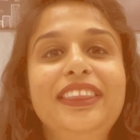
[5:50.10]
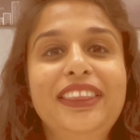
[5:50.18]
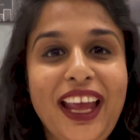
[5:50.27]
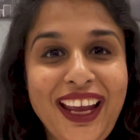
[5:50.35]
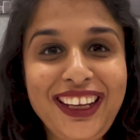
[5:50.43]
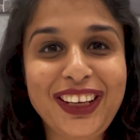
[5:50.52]

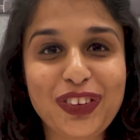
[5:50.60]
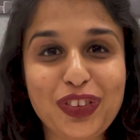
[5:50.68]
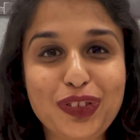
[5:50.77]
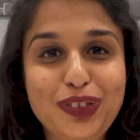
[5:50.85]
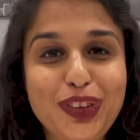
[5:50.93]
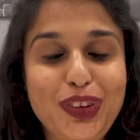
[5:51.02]
Thank you
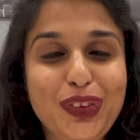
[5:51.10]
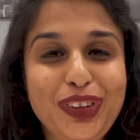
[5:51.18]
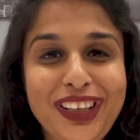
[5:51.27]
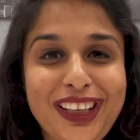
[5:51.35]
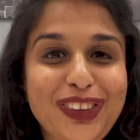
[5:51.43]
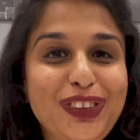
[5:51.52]
for
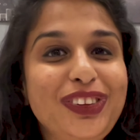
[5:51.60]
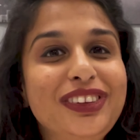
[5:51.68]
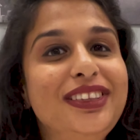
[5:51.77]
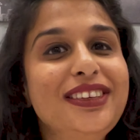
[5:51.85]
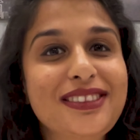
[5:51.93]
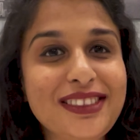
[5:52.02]
tuning into
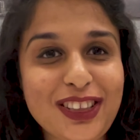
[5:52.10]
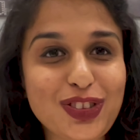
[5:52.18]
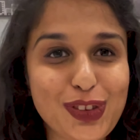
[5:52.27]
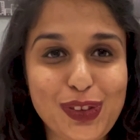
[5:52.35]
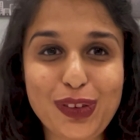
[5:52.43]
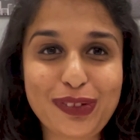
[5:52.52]
this
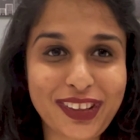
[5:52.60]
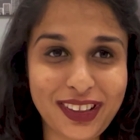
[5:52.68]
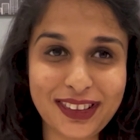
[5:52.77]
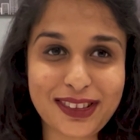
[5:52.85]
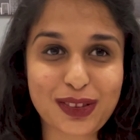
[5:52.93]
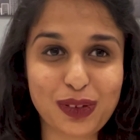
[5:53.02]
session of the
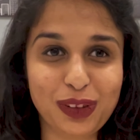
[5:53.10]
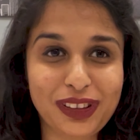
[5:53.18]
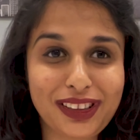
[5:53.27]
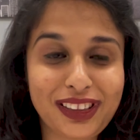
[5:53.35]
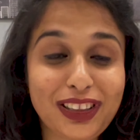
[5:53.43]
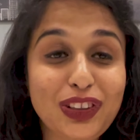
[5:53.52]
Earth School.
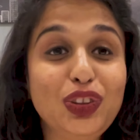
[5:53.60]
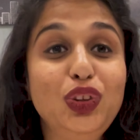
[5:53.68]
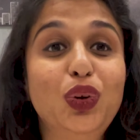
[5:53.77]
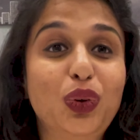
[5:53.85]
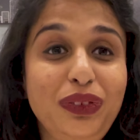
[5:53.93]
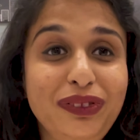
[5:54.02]

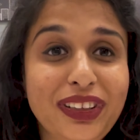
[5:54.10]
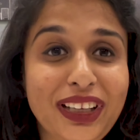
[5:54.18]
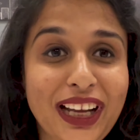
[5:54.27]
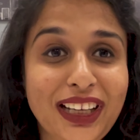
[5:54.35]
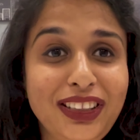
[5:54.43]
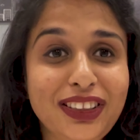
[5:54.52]
Don't
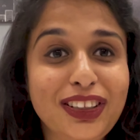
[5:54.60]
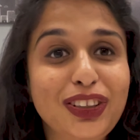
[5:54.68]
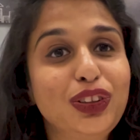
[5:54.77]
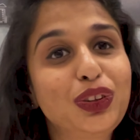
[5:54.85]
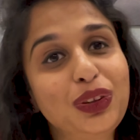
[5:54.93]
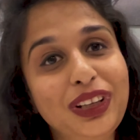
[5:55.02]
forget
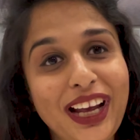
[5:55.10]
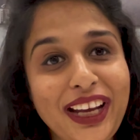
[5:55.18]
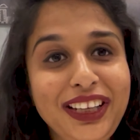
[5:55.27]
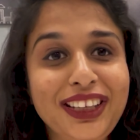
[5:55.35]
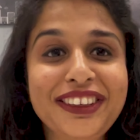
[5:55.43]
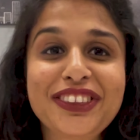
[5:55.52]
to
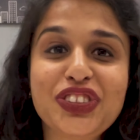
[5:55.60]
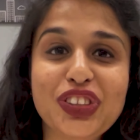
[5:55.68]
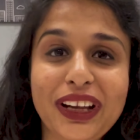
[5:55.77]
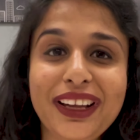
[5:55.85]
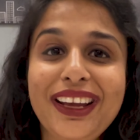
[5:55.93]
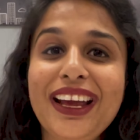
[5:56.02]
like,
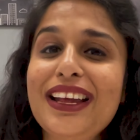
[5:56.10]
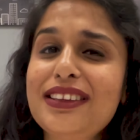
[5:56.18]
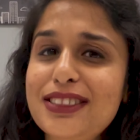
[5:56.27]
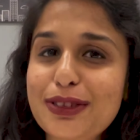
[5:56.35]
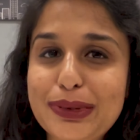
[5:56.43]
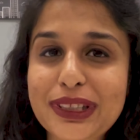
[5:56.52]
share, and
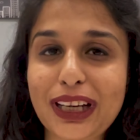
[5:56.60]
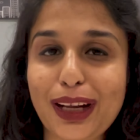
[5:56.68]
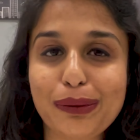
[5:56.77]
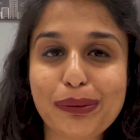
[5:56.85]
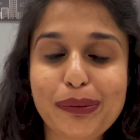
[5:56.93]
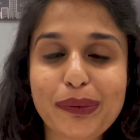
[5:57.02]
subscribe.